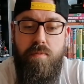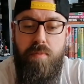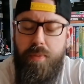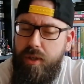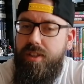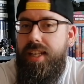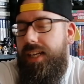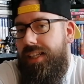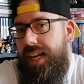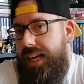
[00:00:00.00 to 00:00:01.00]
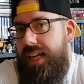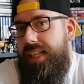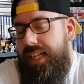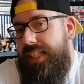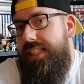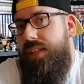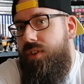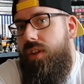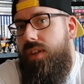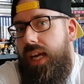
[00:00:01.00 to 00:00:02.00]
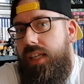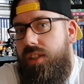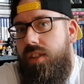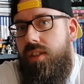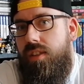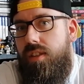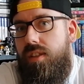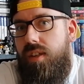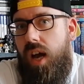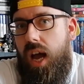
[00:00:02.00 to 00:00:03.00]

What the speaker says: But because at the exterior locations,